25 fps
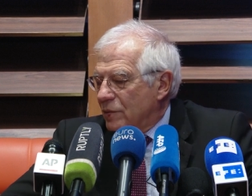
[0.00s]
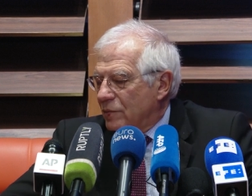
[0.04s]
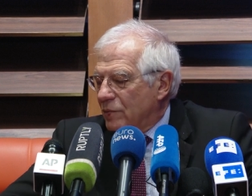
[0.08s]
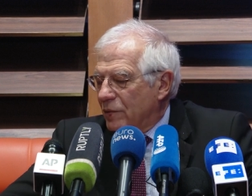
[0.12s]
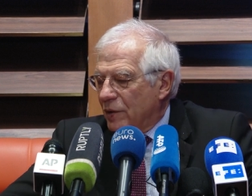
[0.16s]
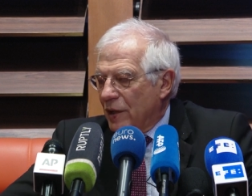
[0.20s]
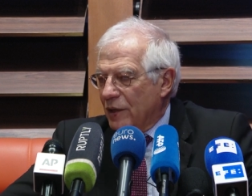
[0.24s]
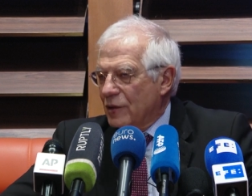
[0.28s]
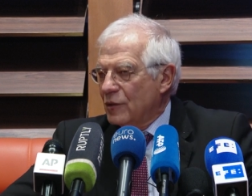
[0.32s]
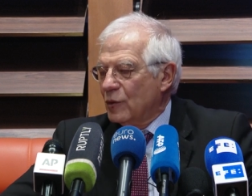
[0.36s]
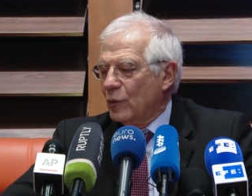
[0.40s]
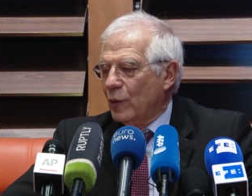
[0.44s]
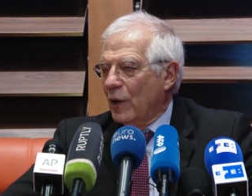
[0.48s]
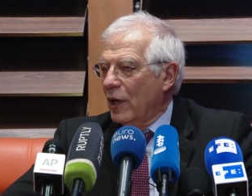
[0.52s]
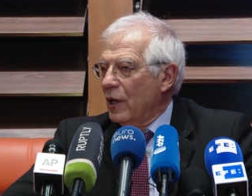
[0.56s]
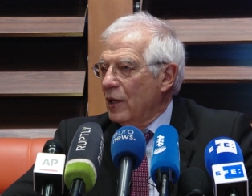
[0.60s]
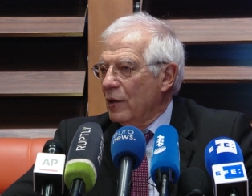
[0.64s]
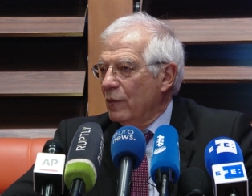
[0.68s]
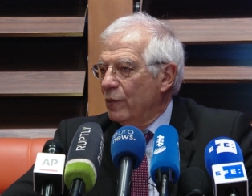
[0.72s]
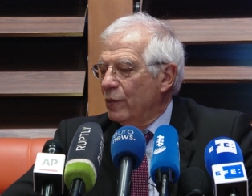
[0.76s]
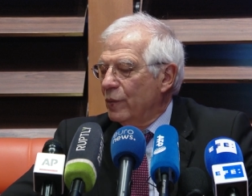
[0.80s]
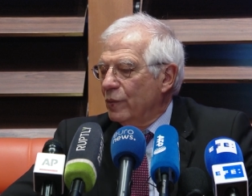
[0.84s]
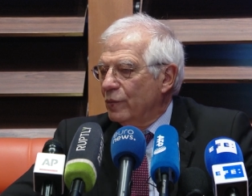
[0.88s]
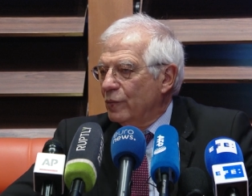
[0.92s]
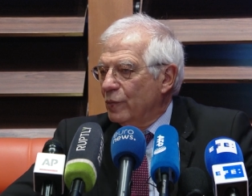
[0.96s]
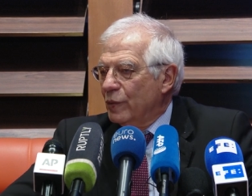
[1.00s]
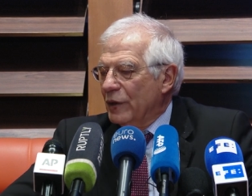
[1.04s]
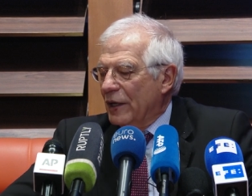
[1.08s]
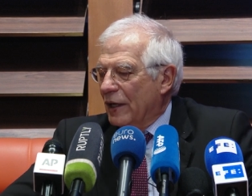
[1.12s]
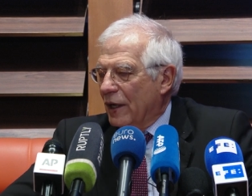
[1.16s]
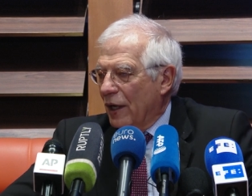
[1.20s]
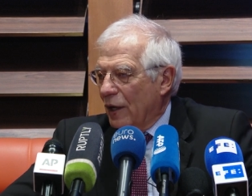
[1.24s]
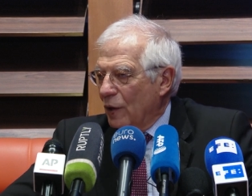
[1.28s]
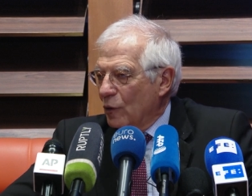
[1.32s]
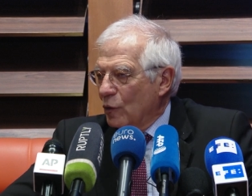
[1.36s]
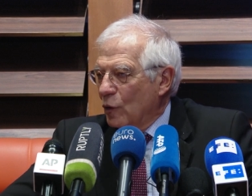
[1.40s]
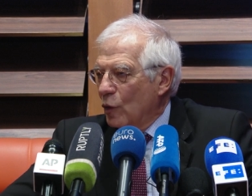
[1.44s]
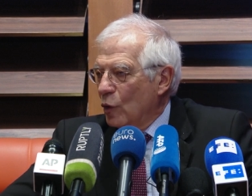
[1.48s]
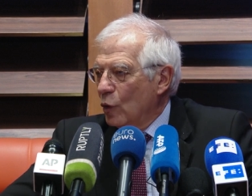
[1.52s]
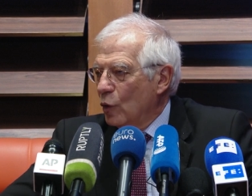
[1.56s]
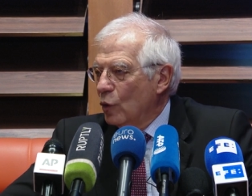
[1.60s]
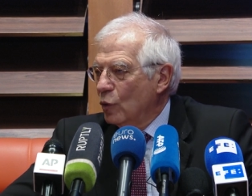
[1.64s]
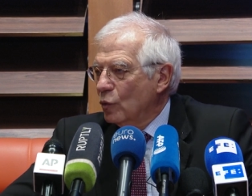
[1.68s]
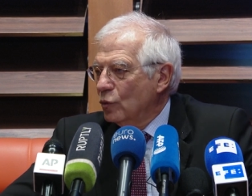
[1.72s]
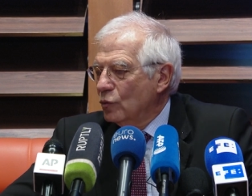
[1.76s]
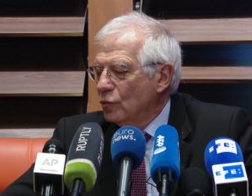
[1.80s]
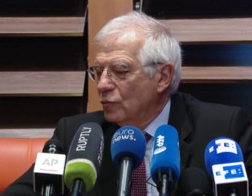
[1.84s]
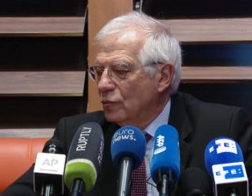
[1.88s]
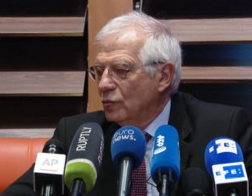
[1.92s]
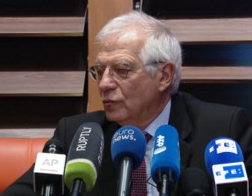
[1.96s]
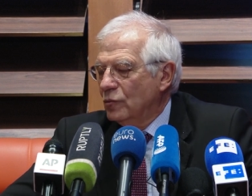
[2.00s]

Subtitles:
Let's try if we can go